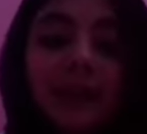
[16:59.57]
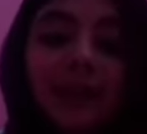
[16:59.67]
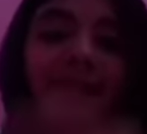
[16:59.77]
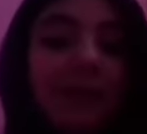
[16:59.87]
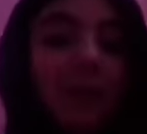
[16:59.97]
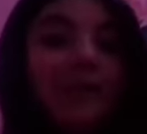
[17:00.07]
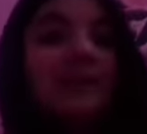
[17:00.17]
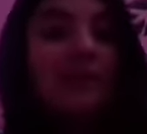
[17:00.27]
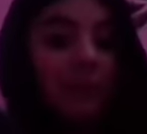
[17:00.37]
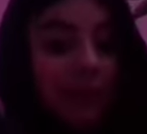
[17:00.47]
on because I don't
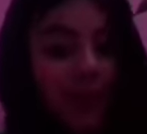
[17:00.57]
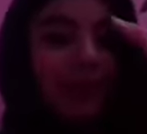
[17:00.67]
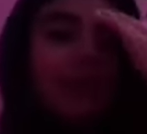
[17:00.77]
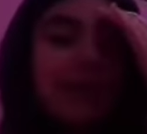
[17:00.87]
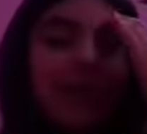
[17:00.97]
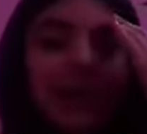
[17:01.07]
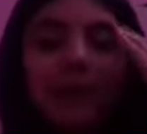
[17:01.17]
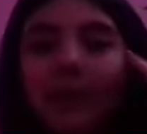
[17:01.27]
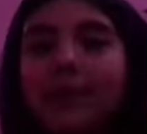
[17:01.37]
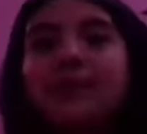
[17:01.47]
want you to see my face um,